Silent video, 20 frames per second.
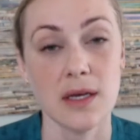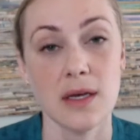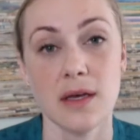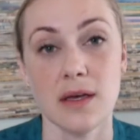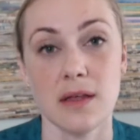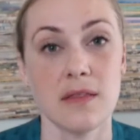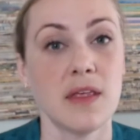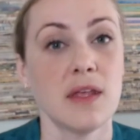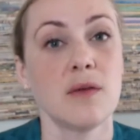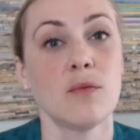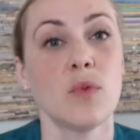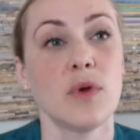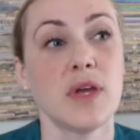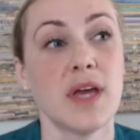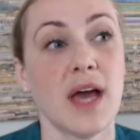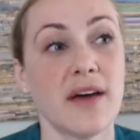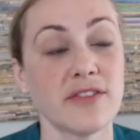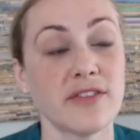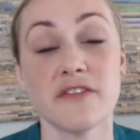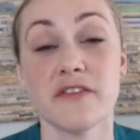then we
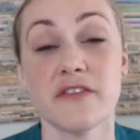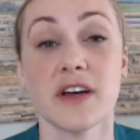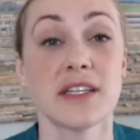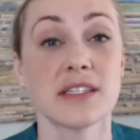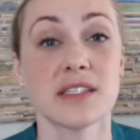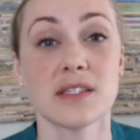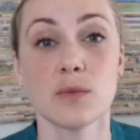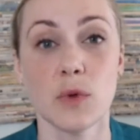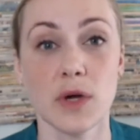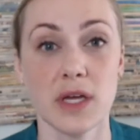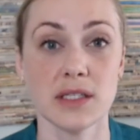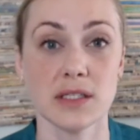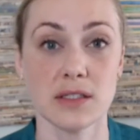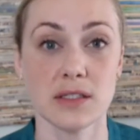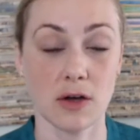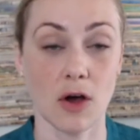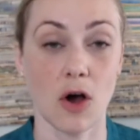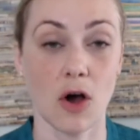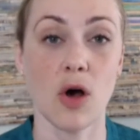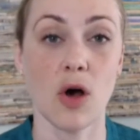have to find some ways
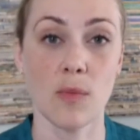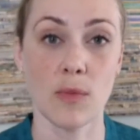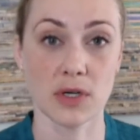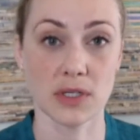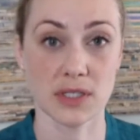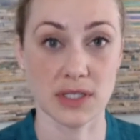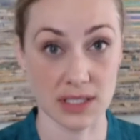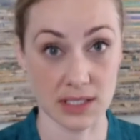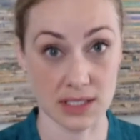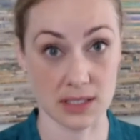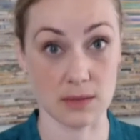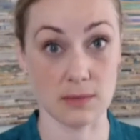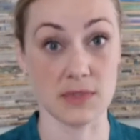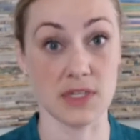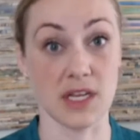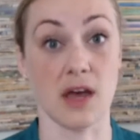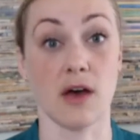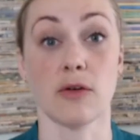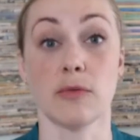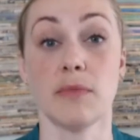to calm our system
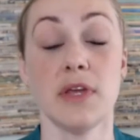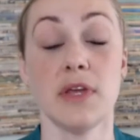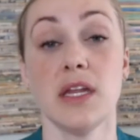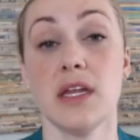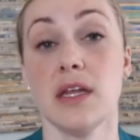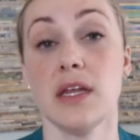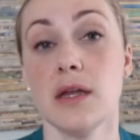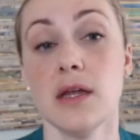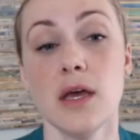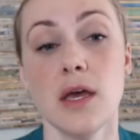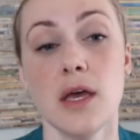down, meaning